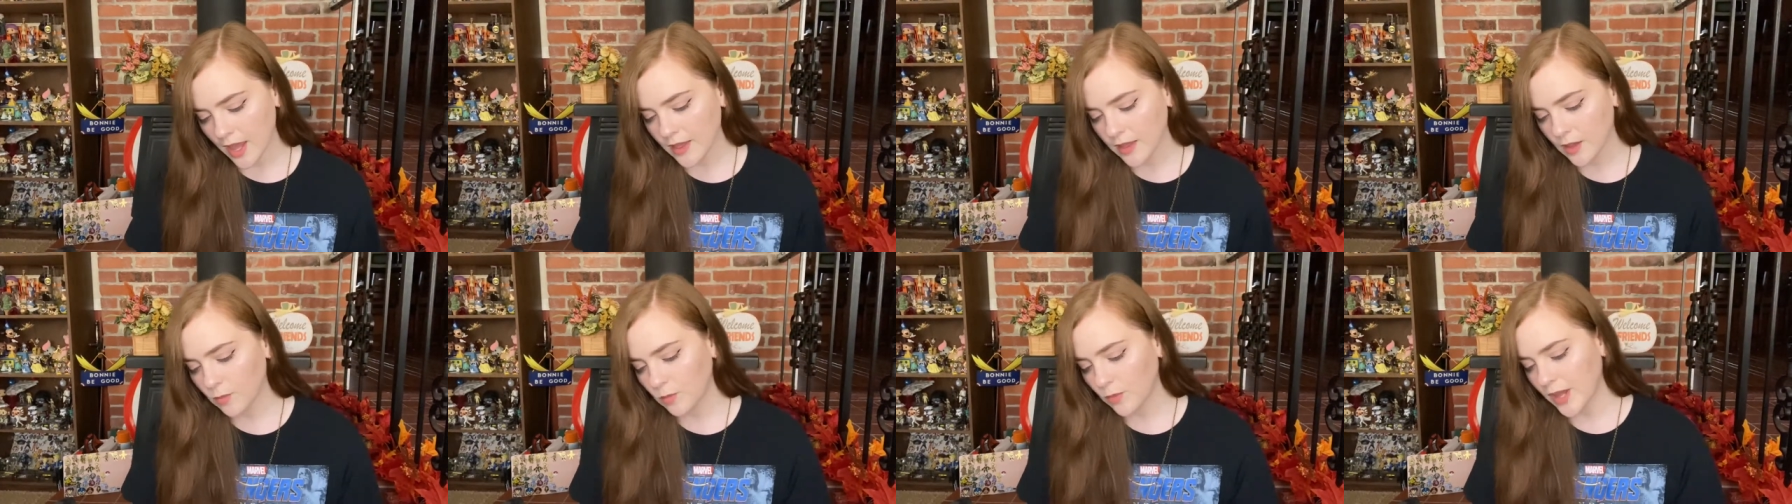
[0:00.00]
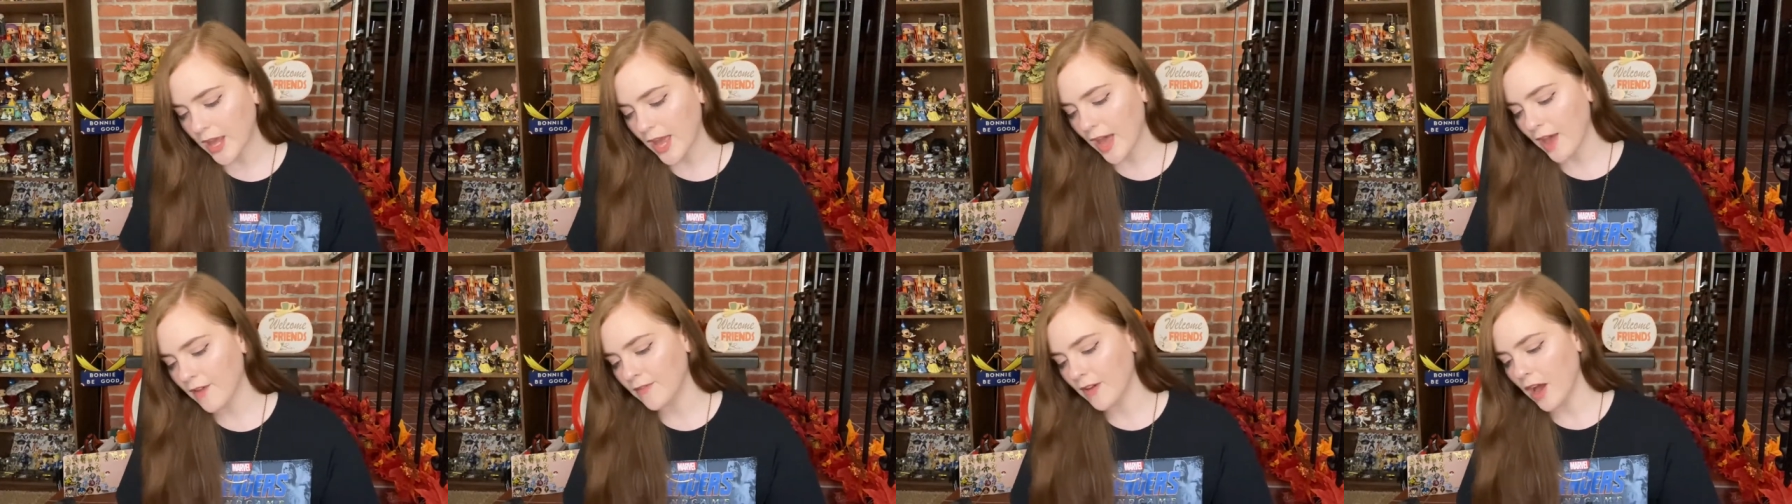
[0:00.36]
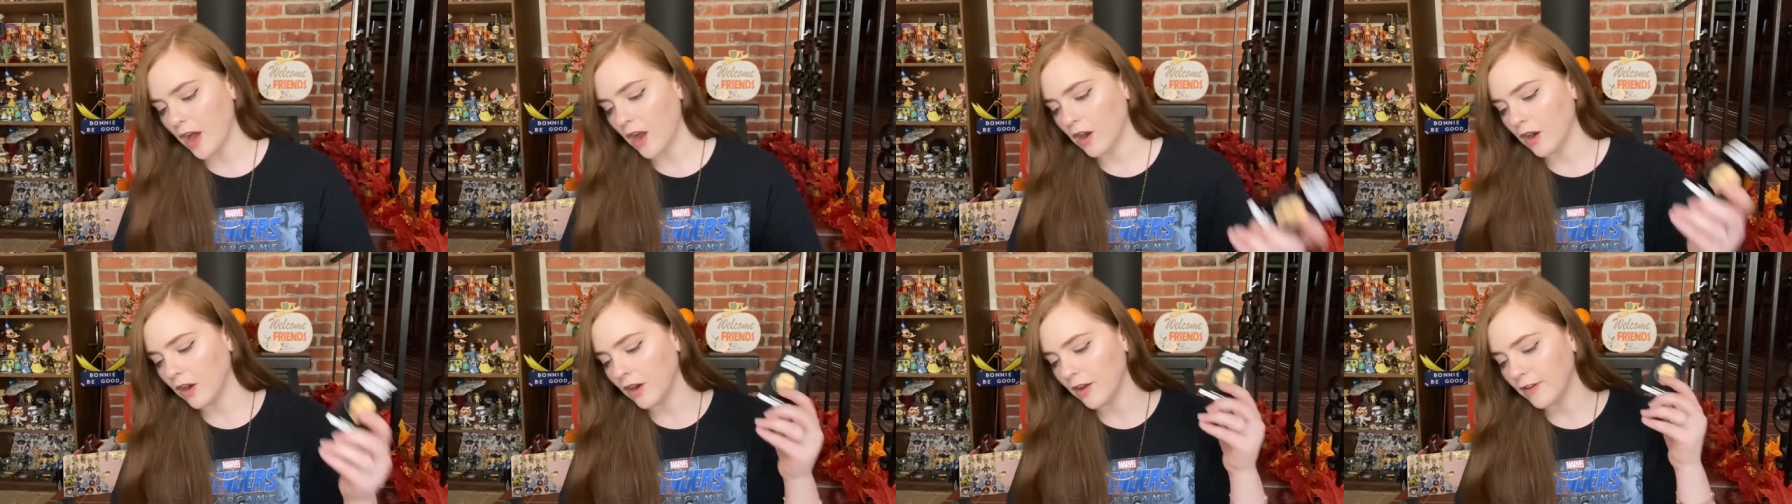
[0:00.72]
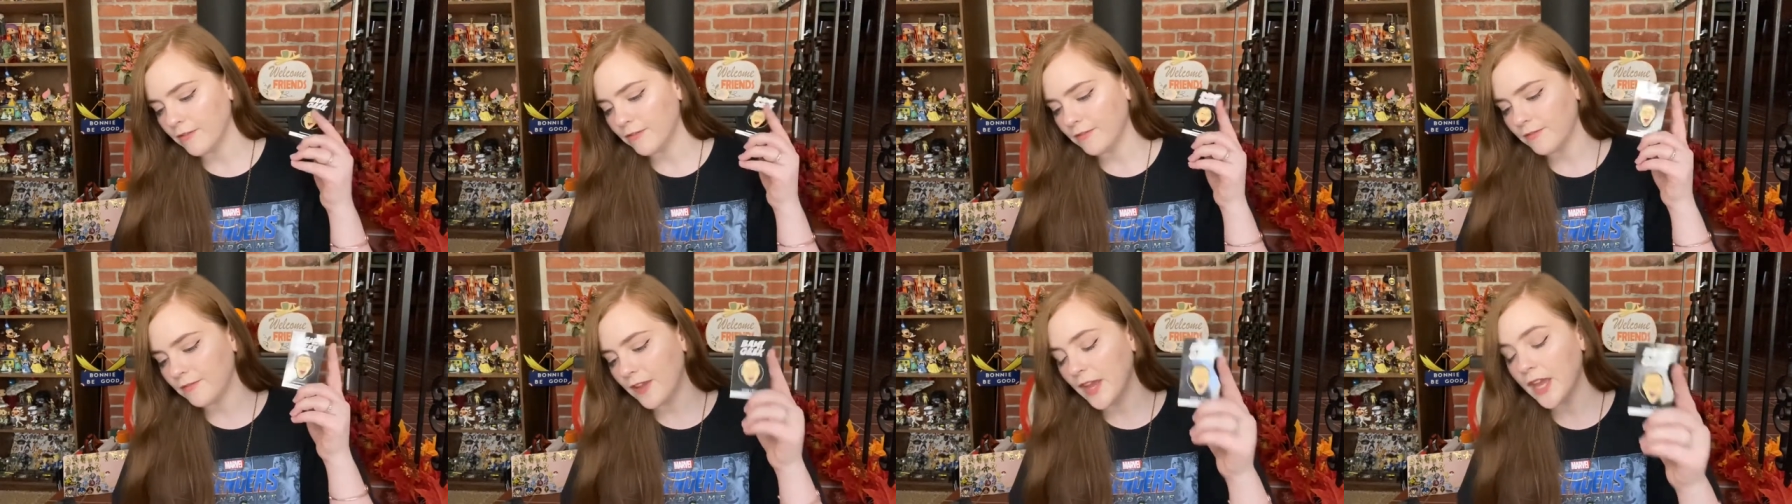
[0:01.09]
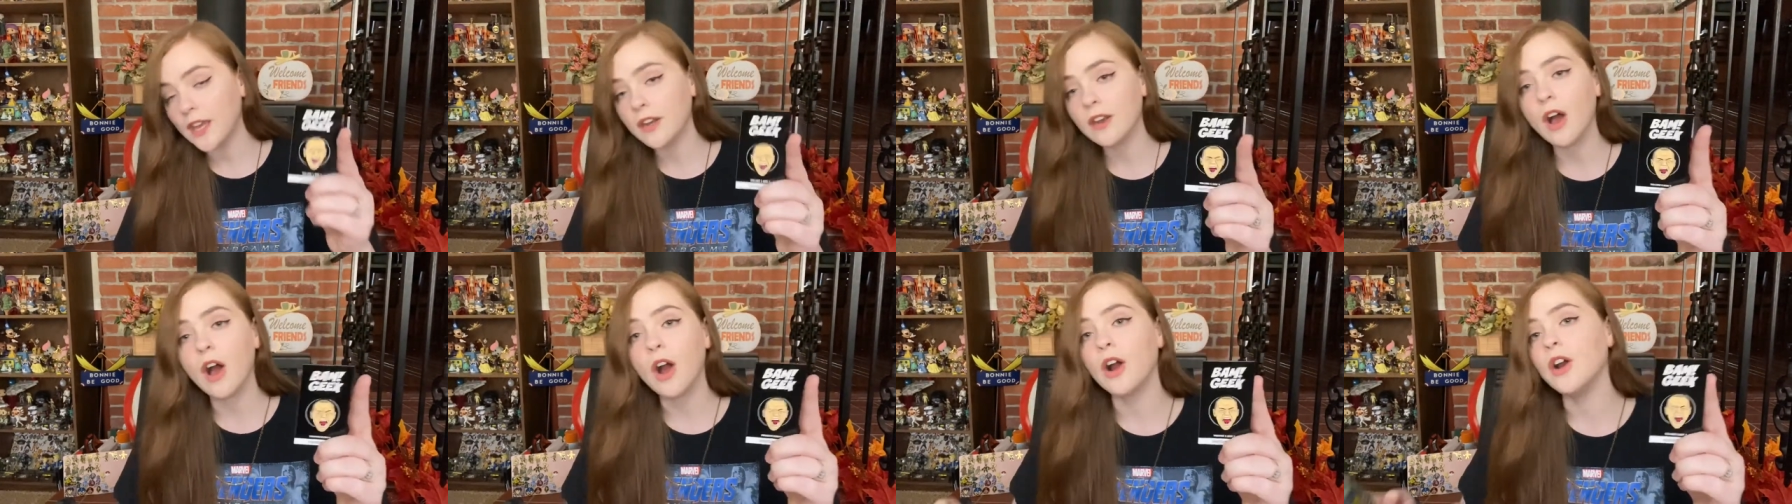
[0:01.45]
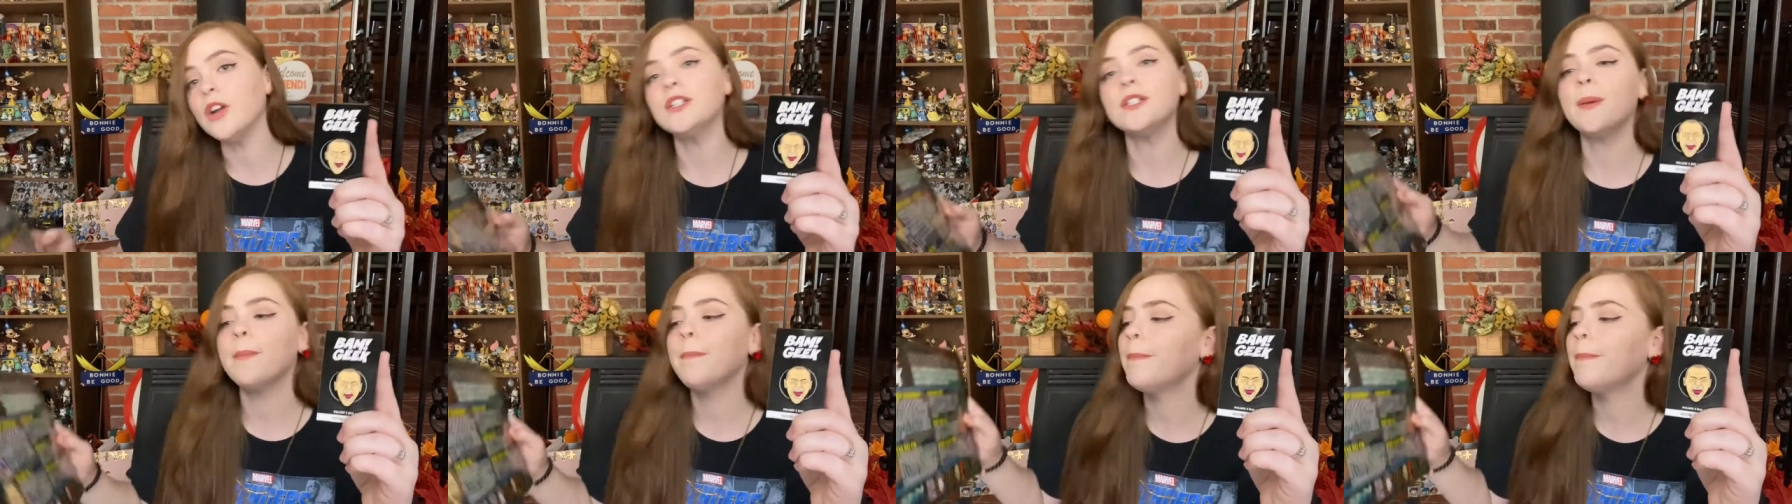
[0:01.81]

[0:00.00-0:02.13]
then we have our fan art